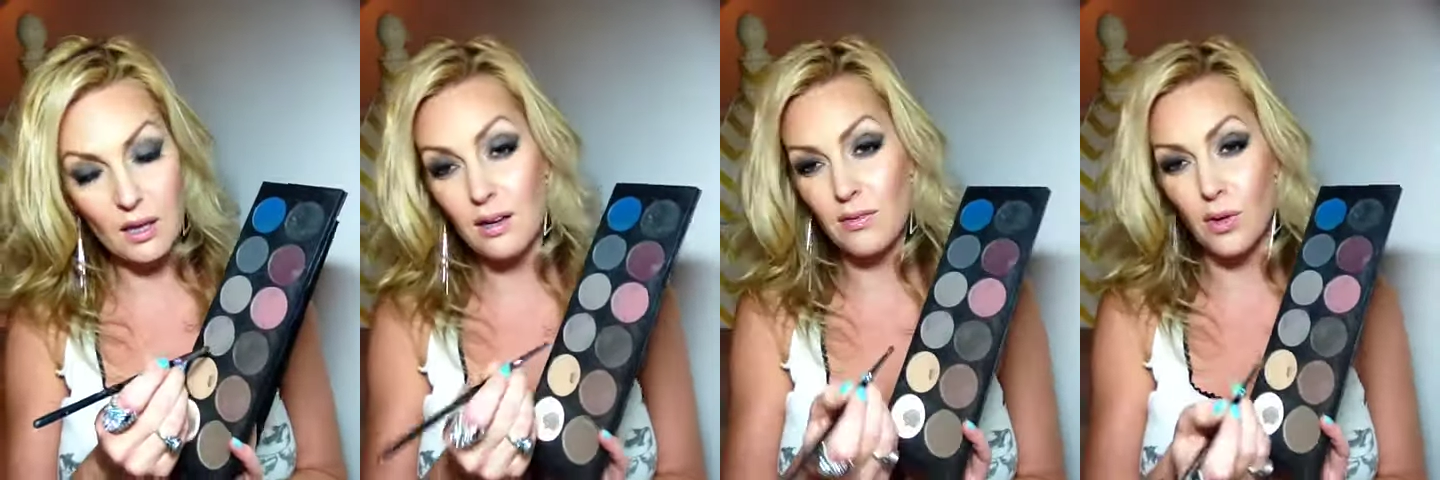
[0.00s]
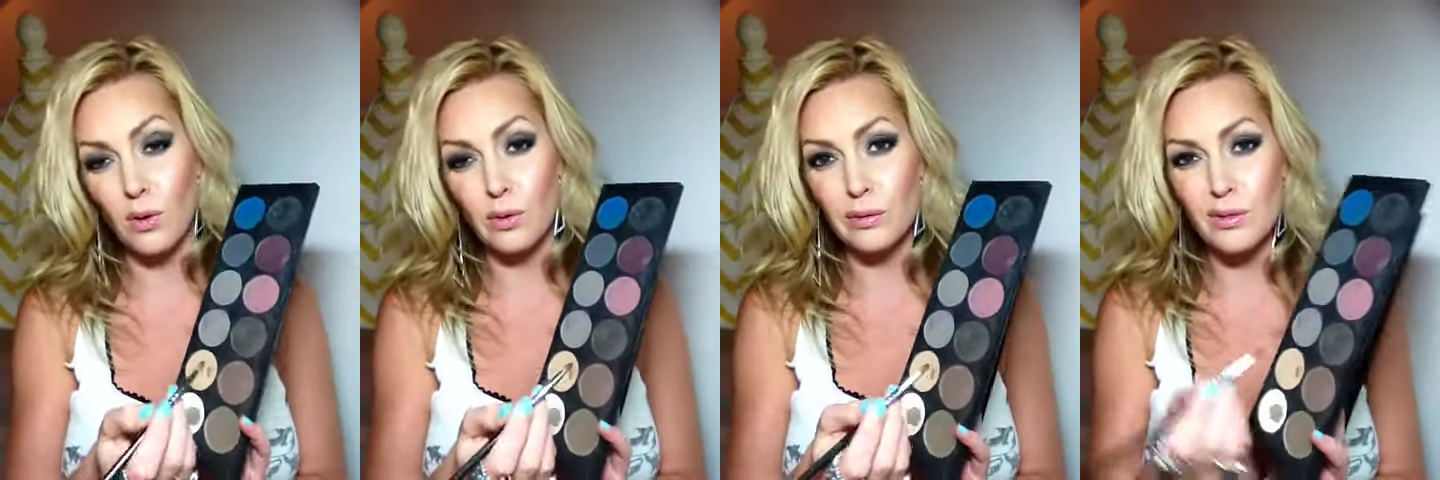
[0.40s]
and I have a
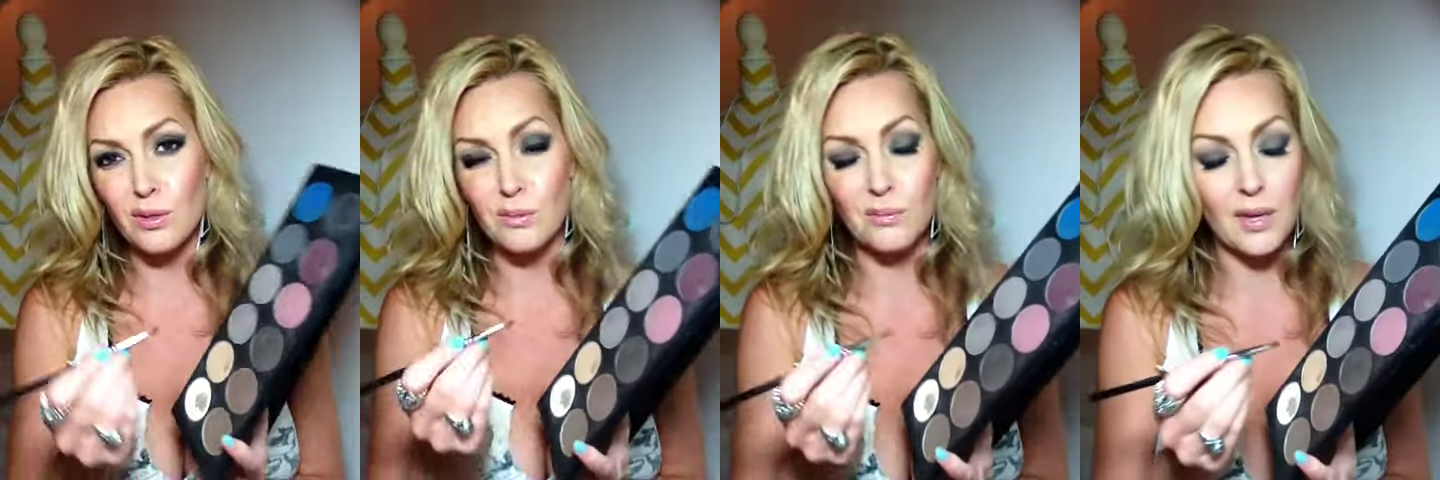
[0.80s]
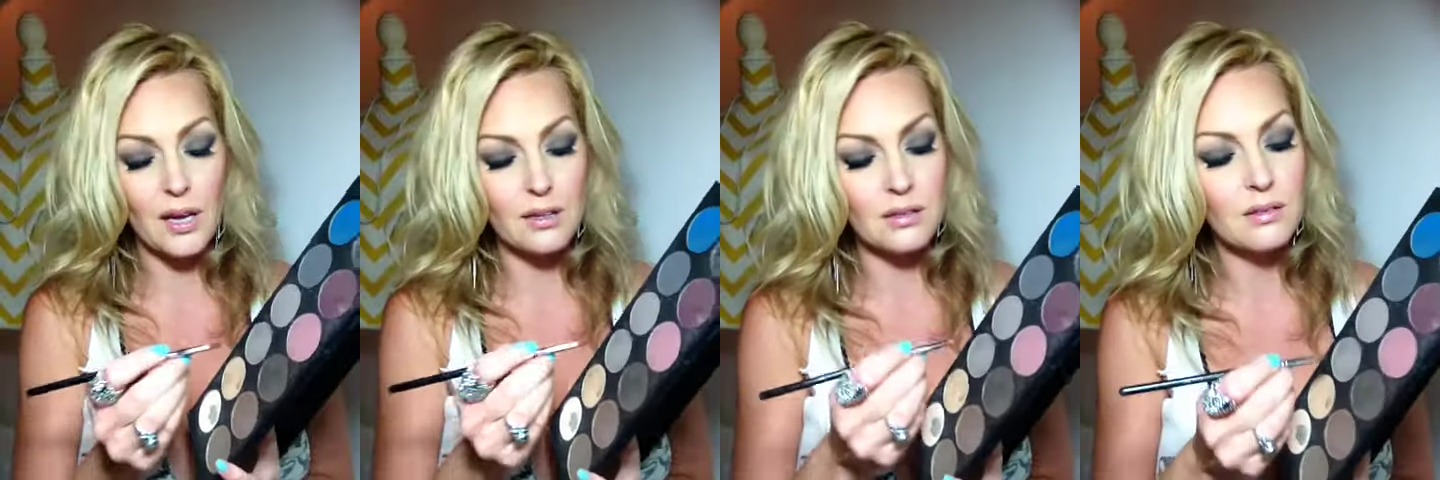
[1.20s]
cold, so I'm
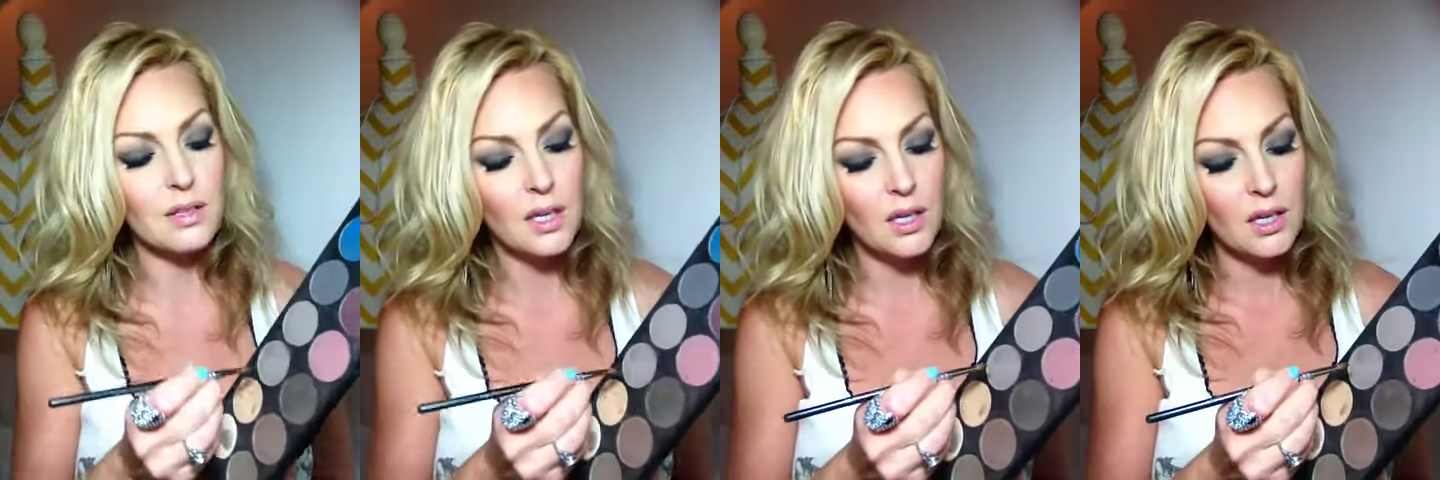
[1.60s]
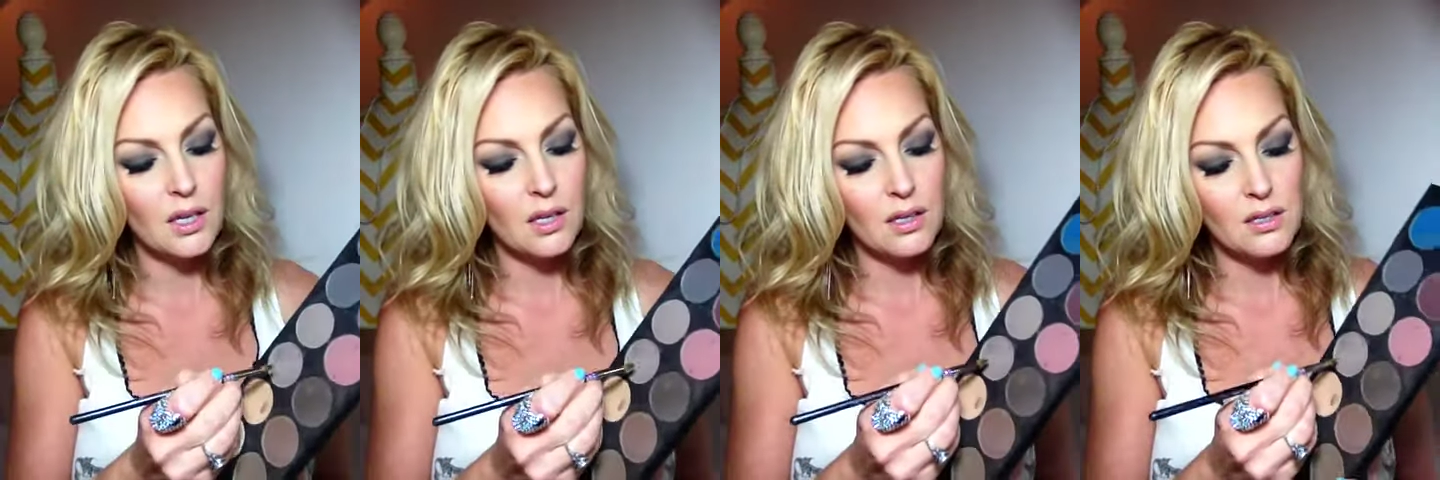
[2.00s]
kind
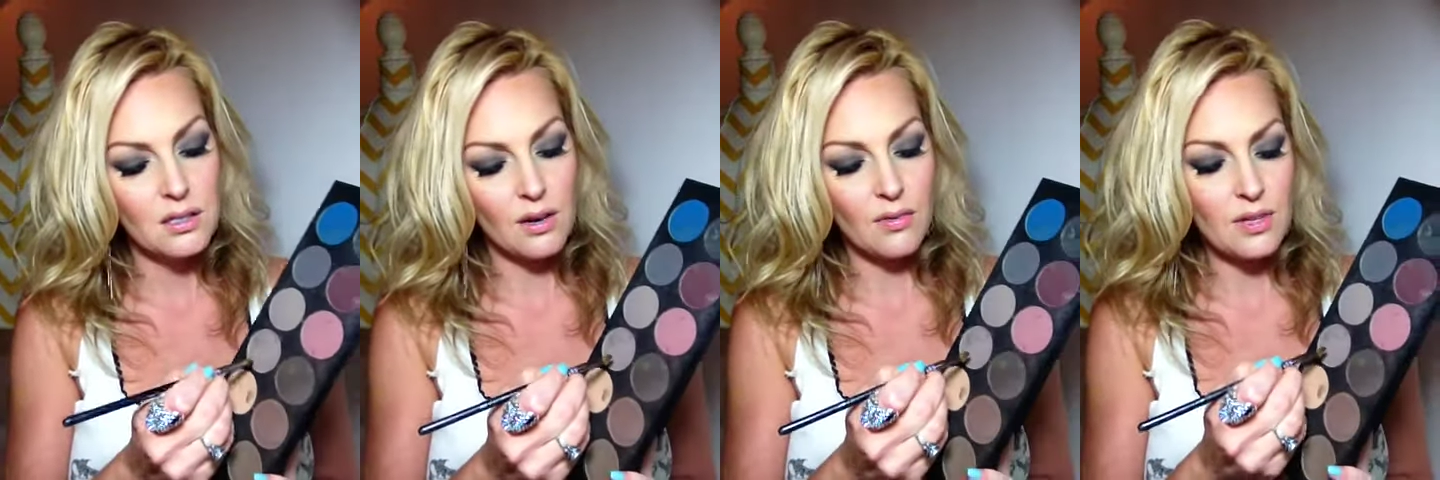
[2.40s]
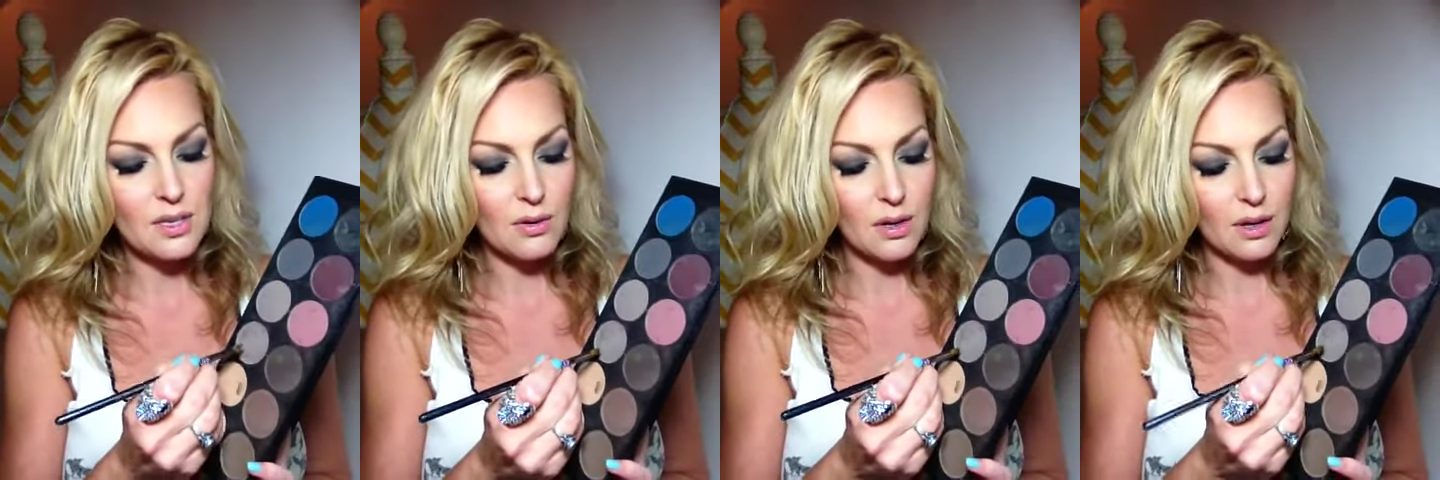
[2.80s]
of stuffy
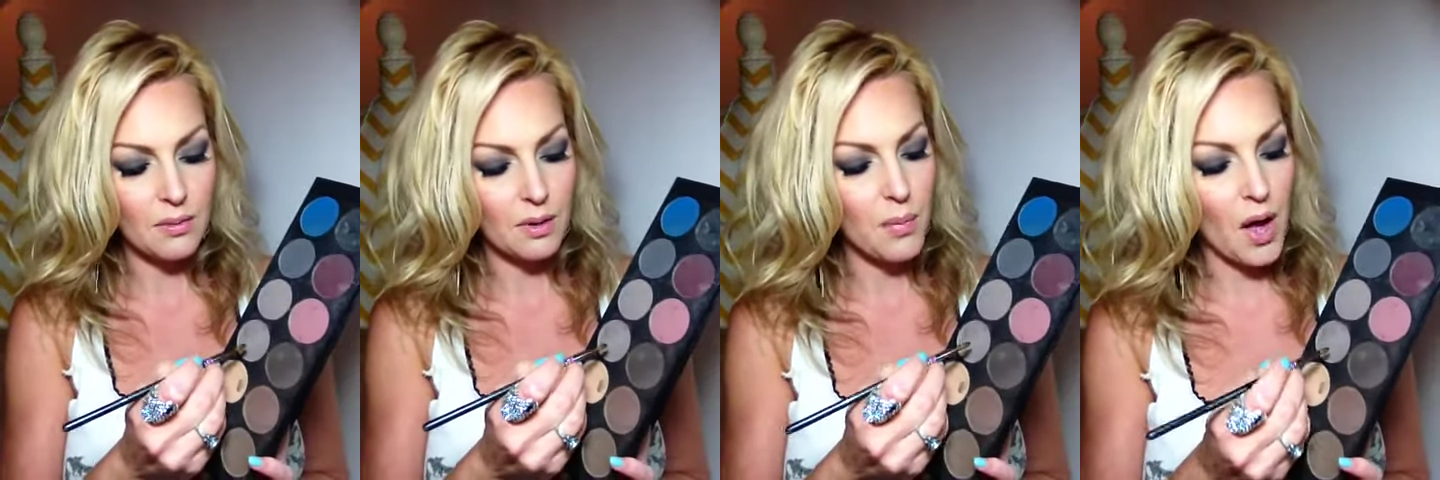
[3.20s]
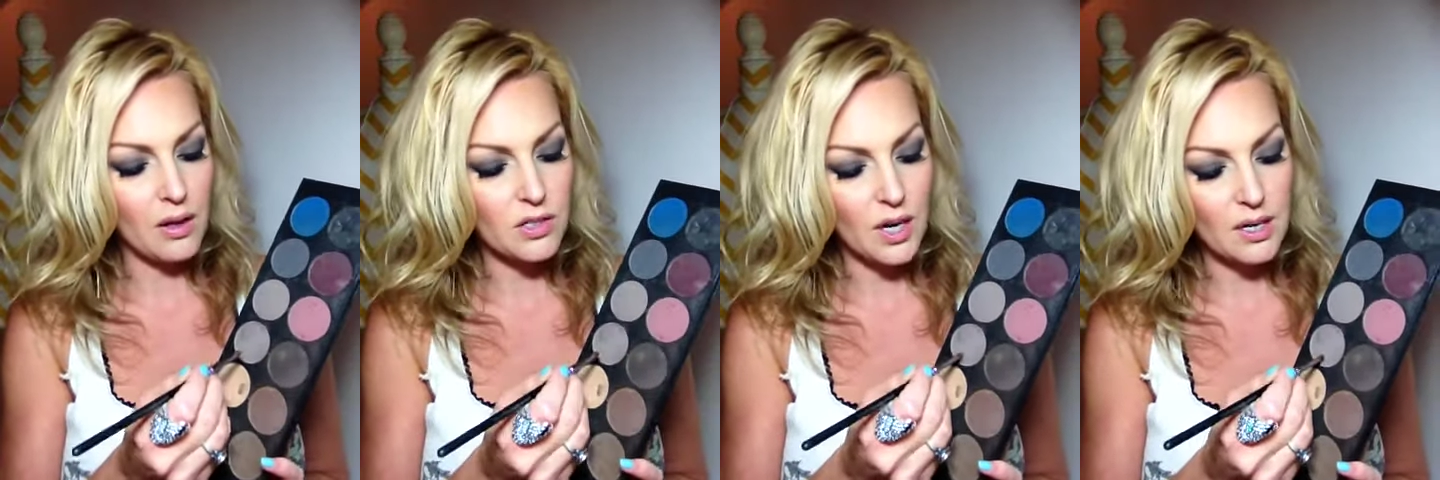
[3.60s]
sounding, and I
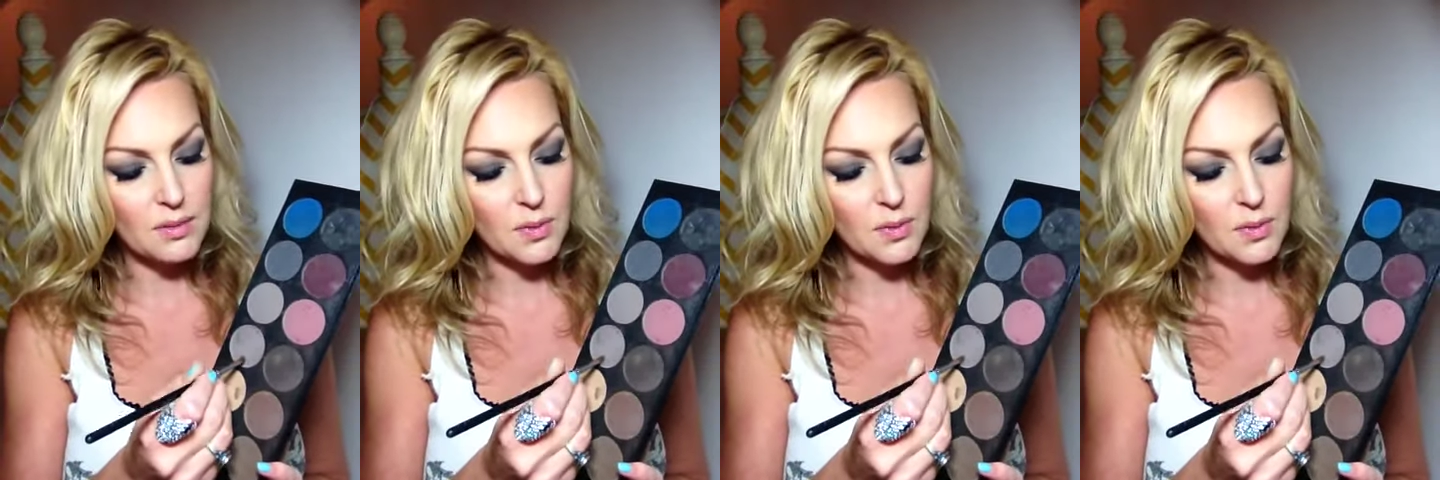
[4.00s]
apologize.